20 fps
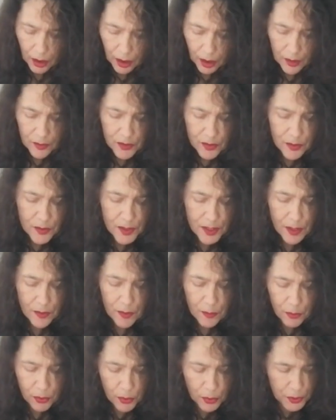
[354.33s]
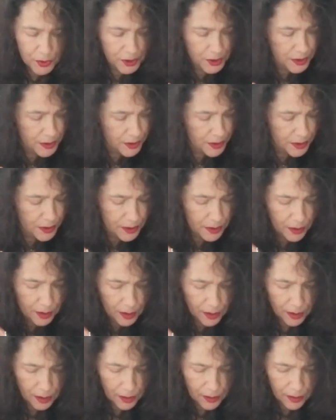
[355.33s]
It's also important
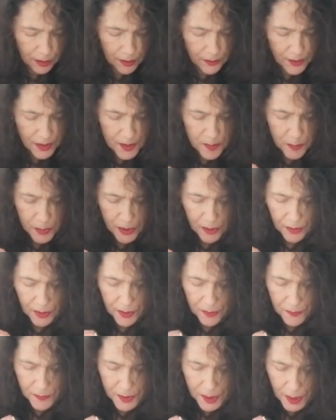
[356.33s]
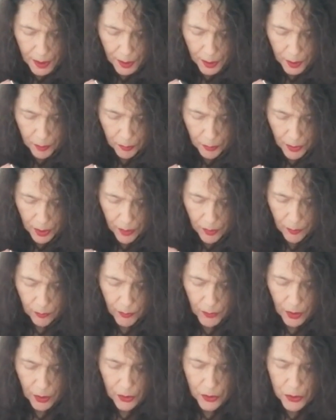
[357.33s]
in this period of time
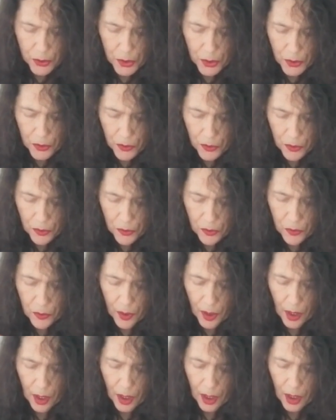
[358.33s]
to